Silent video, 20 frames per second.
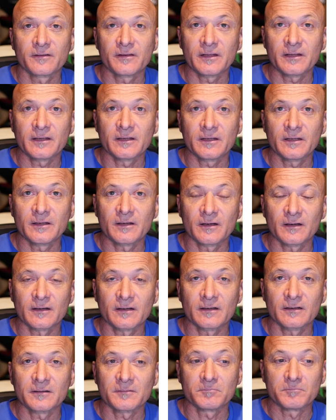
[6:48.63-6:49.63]
the
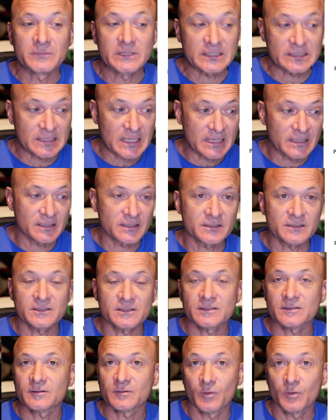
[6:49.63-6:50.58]
uh, descendants,